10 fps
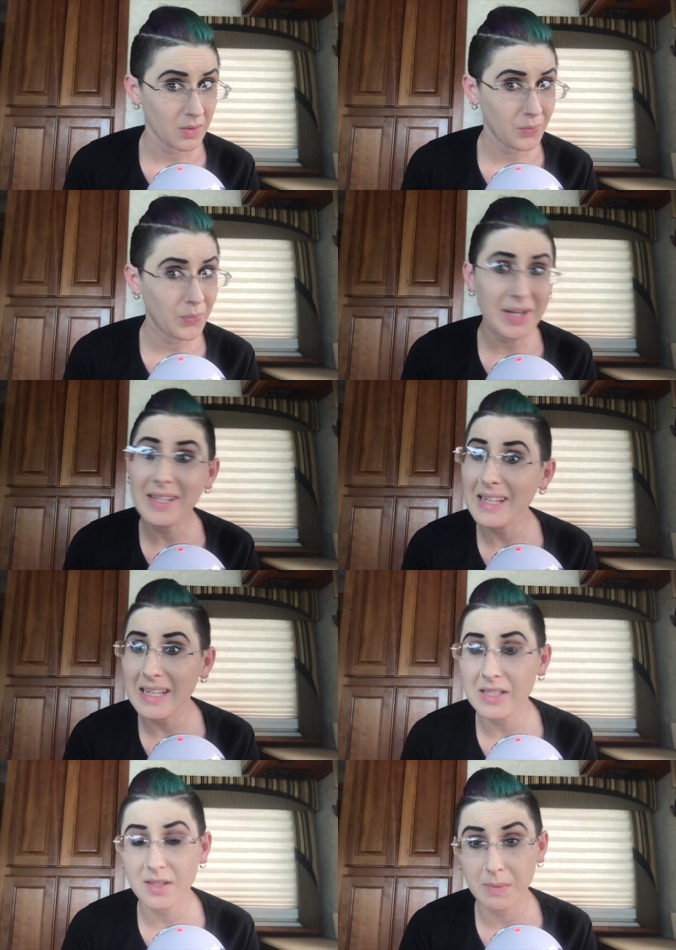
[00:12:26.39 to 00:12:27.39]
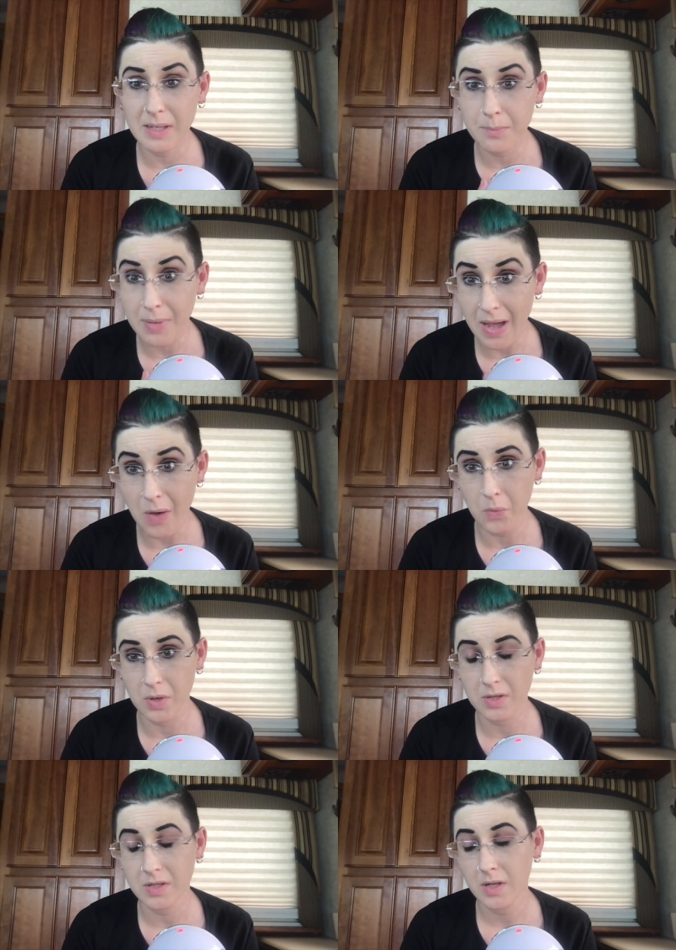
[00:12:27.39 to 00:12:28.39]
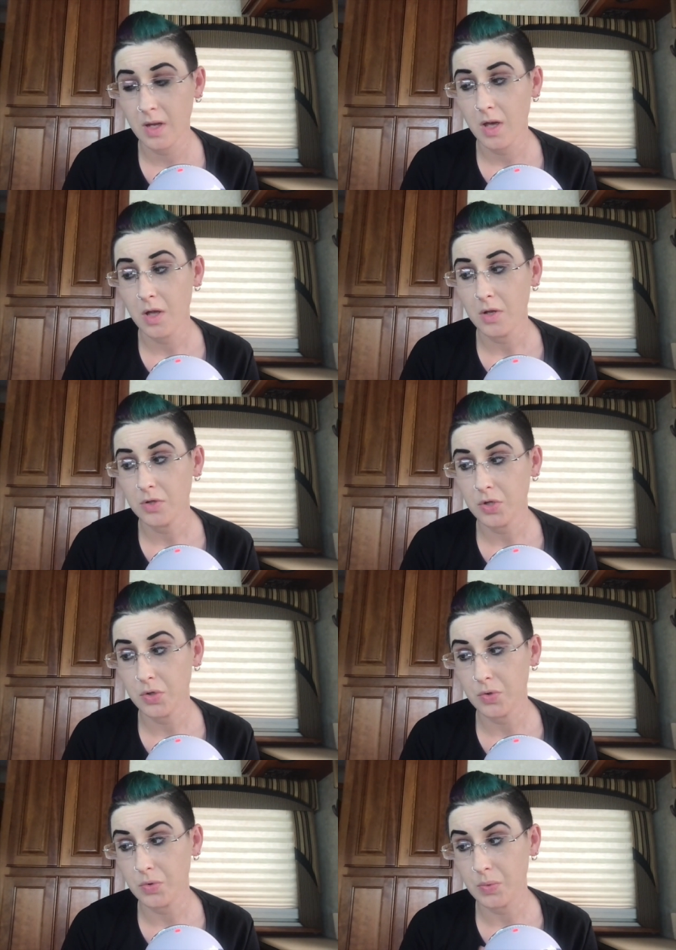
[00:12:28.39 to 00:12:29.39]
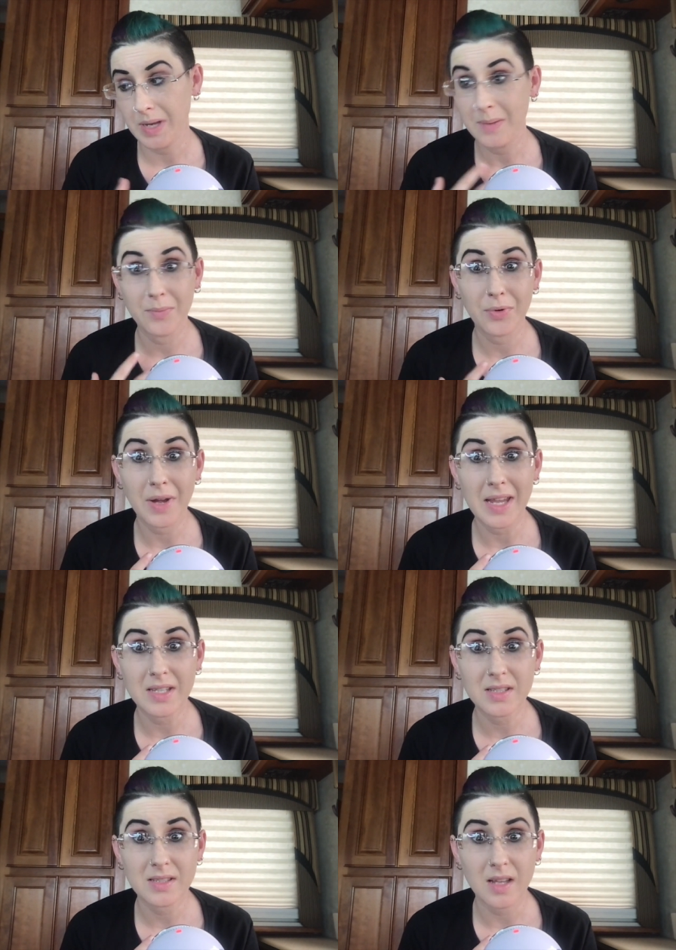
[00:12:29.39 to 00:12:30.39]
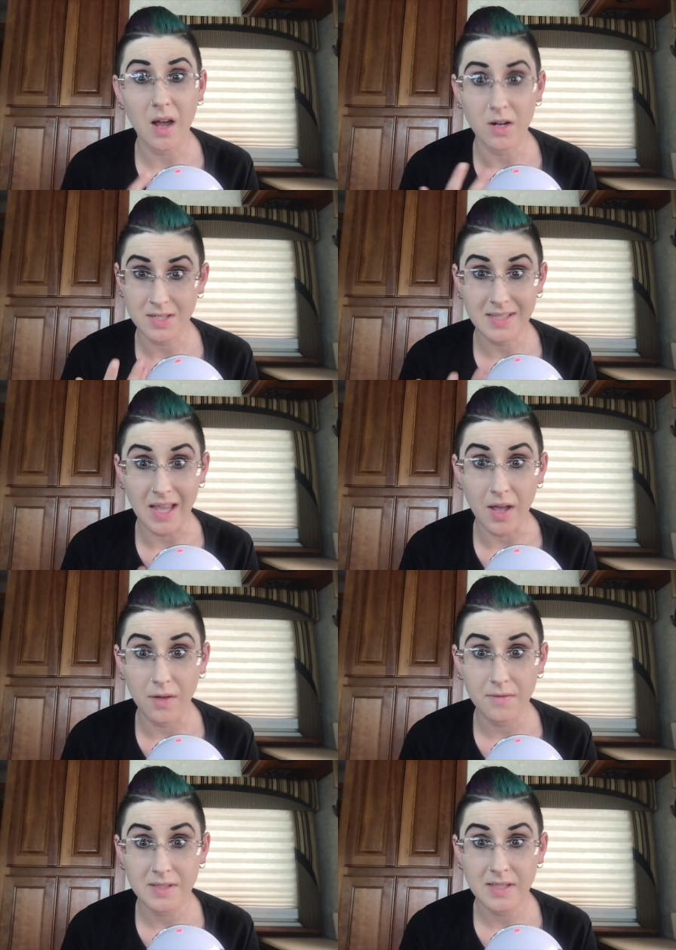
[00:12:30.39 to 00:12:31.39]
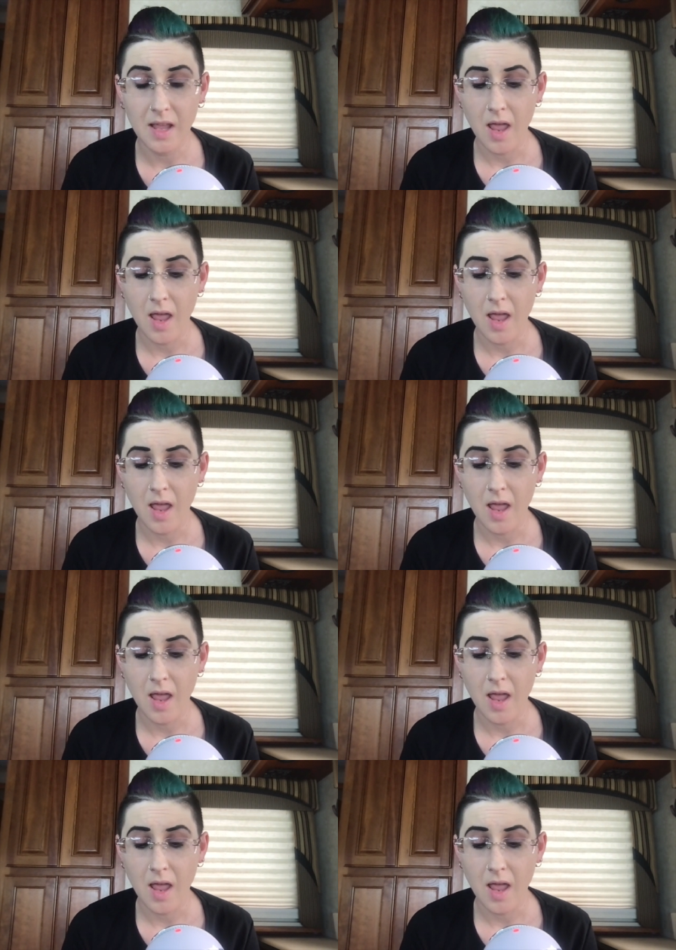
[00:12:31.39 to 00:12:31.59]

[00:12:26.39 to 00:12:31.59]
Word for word: We need to be empowered to embrace ourselves,